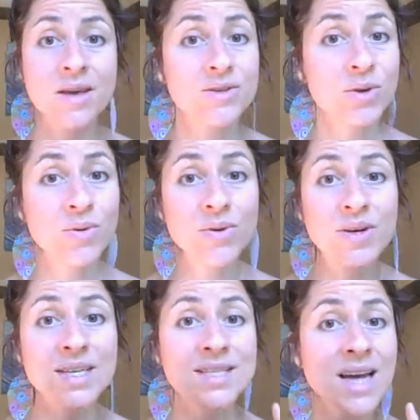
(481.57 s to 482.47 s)
So there
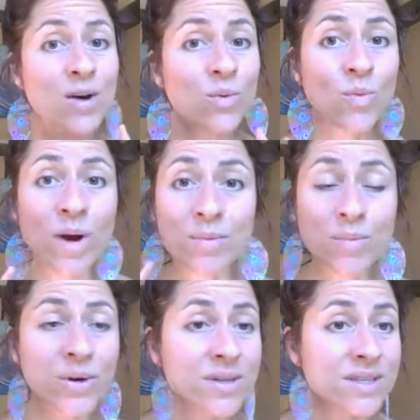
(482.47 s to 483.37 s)
is not one
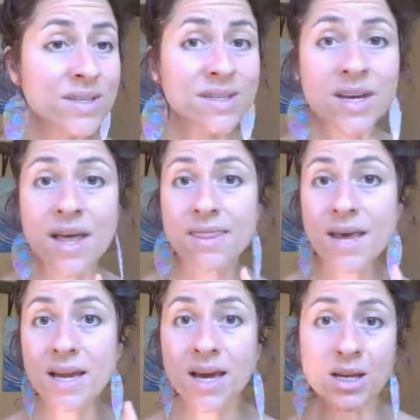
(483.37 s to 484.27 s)
person
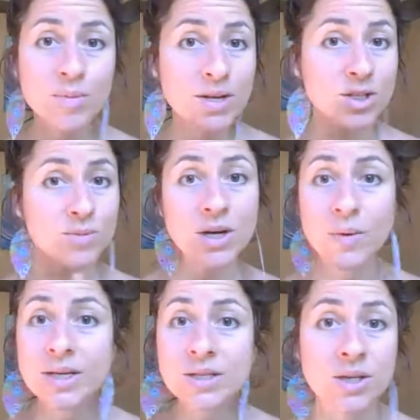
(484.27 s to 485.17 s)
that anybody should be
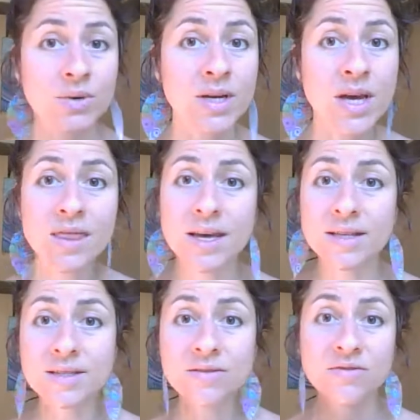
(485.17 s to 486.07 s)
going to
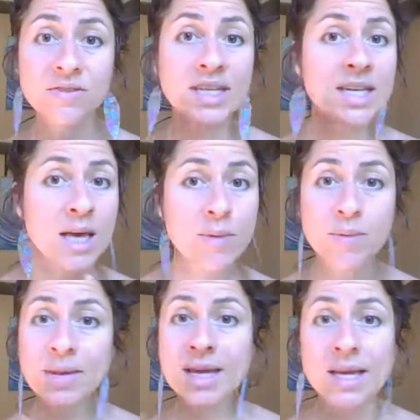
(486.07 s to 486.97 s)
that's feeding them
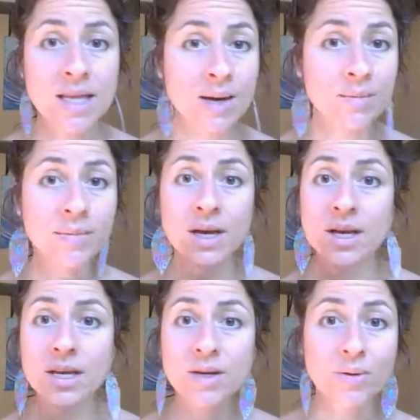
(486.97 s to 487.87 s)
and making them,
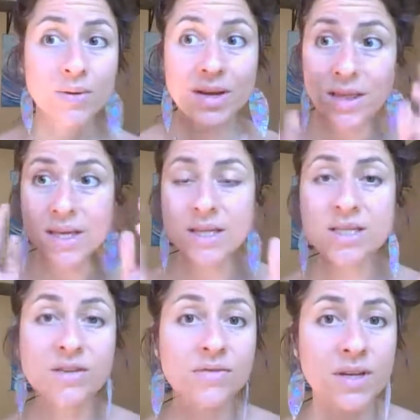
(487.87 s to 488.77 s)
think
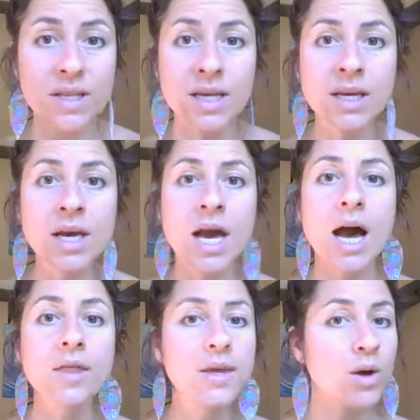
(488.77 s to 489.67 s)
differently.
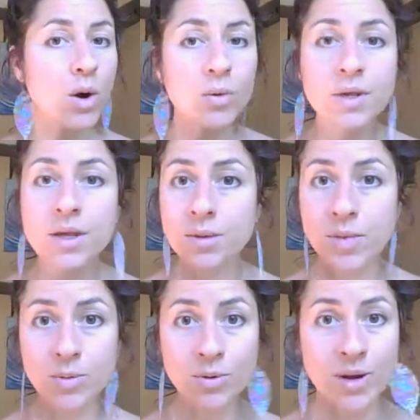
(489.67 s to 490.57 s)
The only thing
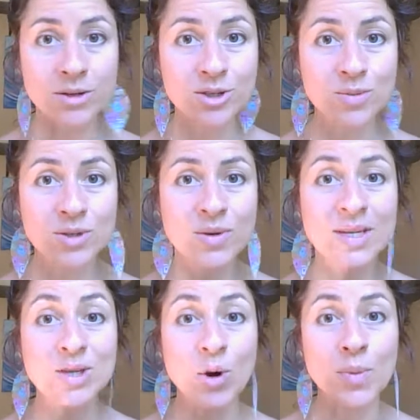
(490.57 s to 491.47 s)
people around you should be doing
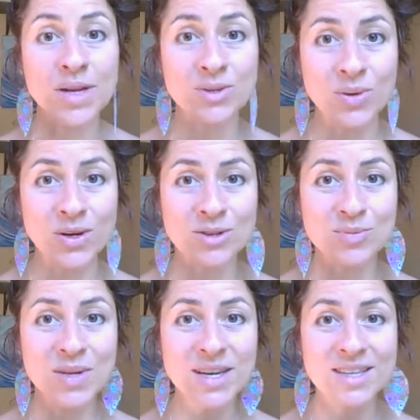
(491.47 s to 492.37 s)
is opening doors,
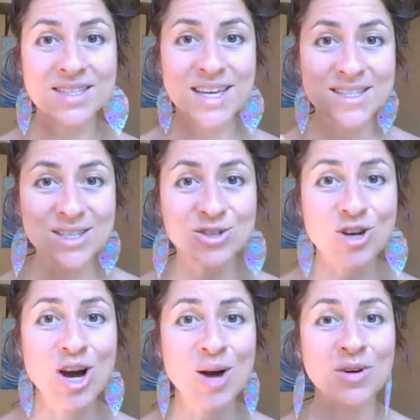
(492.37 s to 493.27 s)
because that's the
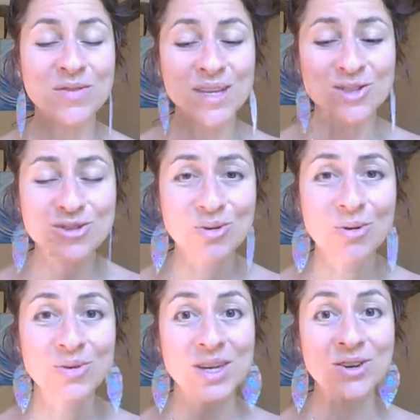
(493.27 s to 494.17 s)
job of each
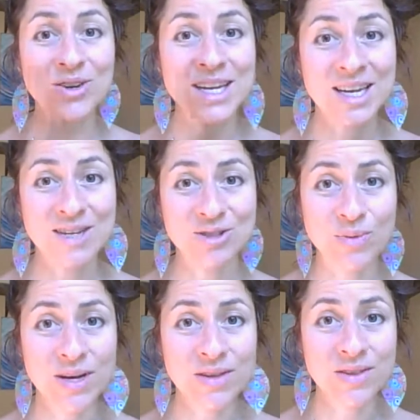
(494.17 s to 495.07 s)
soul that you're connected
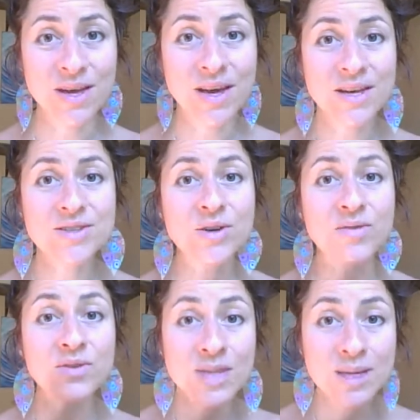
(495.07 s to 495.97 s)
with. So
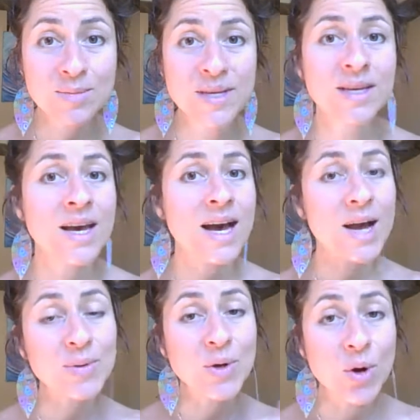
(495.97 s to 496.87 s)
if you need me,
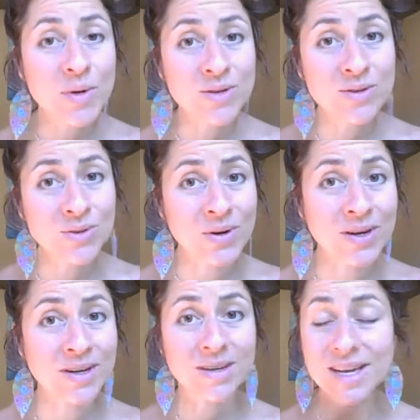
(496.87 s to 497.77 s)
I will open your
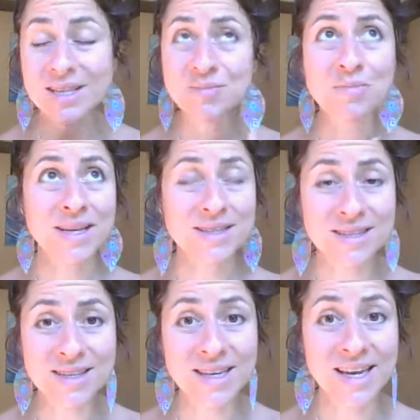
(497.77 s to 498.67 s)
door as best
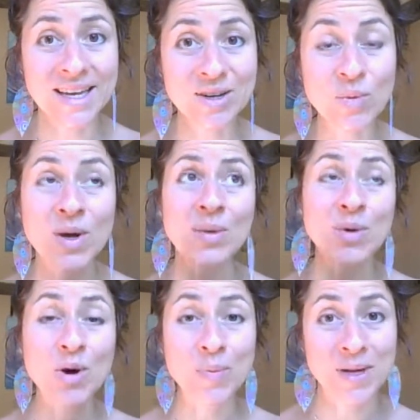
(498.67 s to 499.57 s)
as I can while I'm
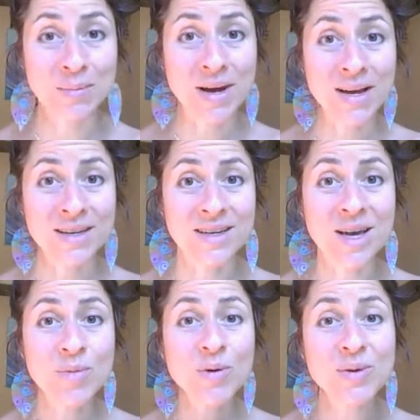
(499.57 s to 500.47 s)
opening mine.
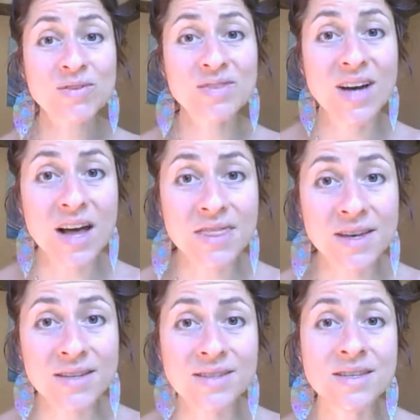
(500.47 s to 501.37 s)
But we've got
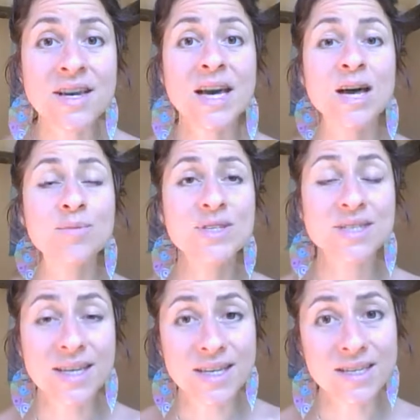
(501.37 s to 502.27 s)
this. I'm
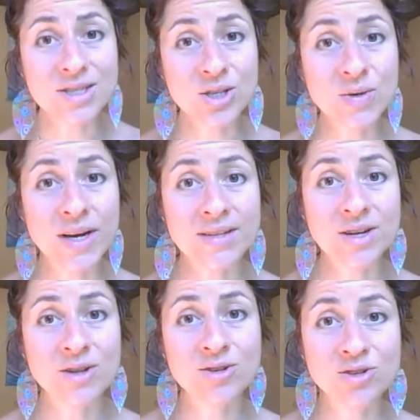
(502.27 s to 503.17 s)
excited to see you guys
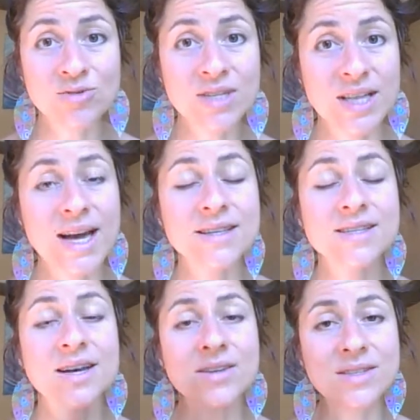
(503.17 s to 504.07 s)
all in June's
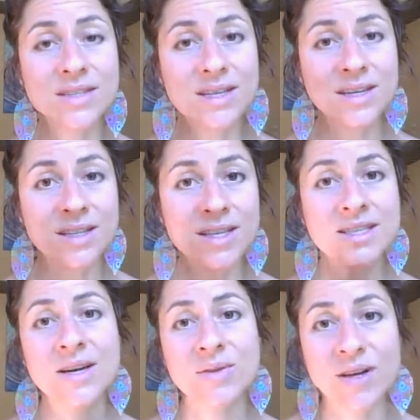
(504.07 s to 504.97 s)
class. I'll stick a link
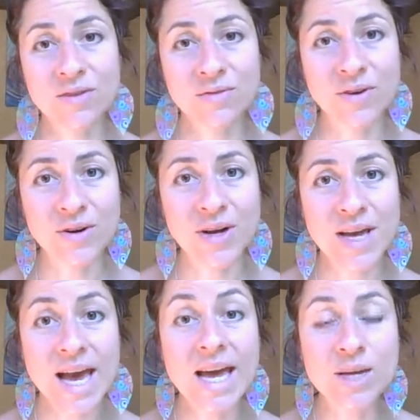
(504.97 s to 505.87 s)
down there for
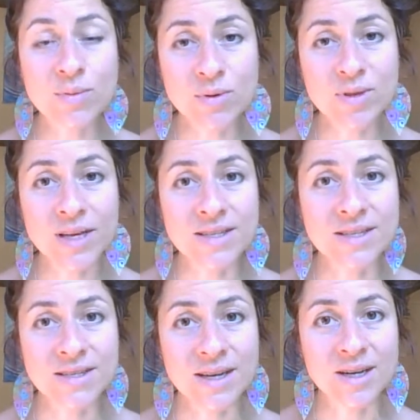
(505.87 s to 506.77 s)
anyone who'd like
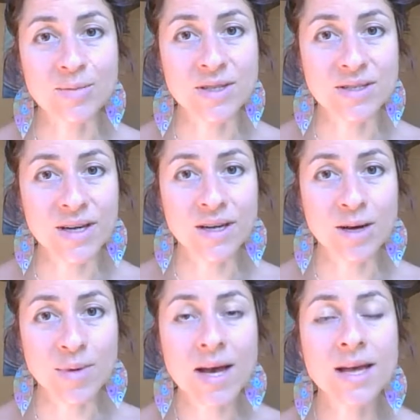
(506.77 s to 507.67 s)
to sign up.
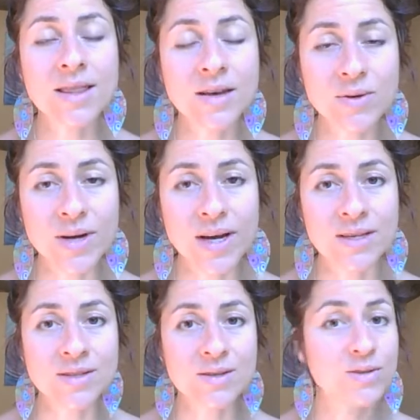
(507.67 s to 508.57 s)
I love you
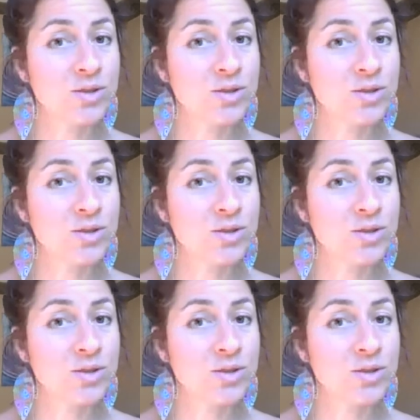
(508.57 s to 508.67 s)
guys.